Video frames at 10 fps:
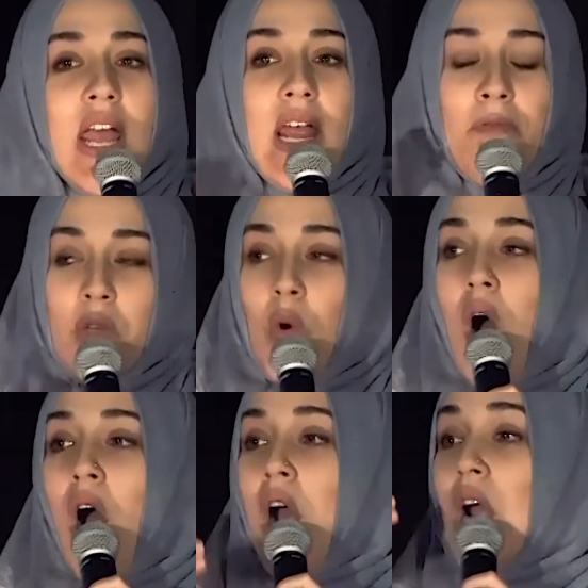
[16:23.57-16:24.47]
If you
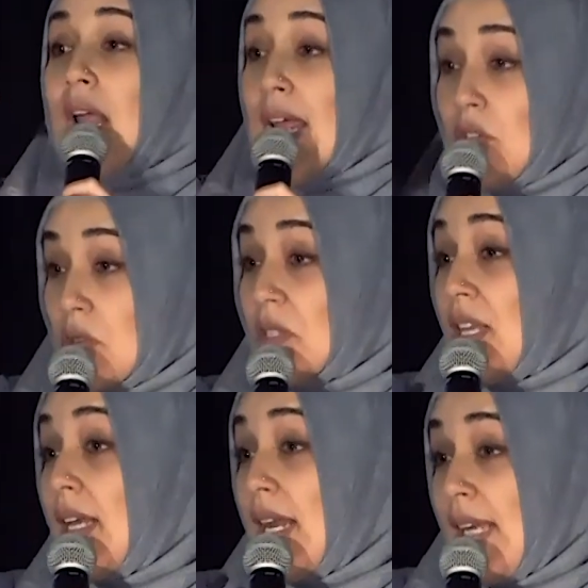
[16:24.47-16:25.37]
are
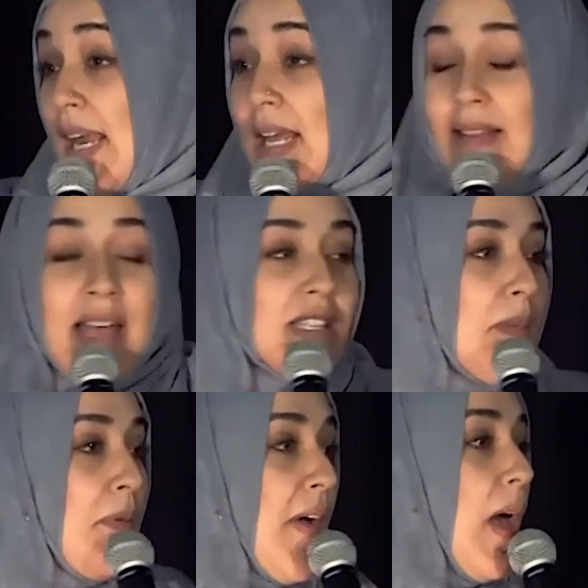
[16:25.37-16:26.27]
interested in getting that
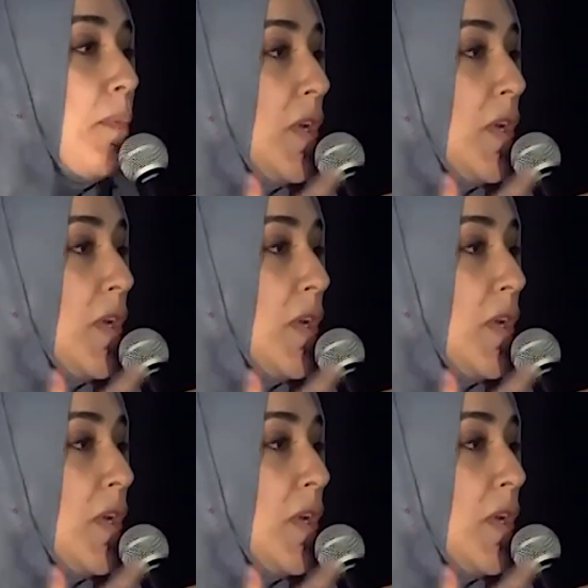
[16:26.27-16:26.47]
type of help,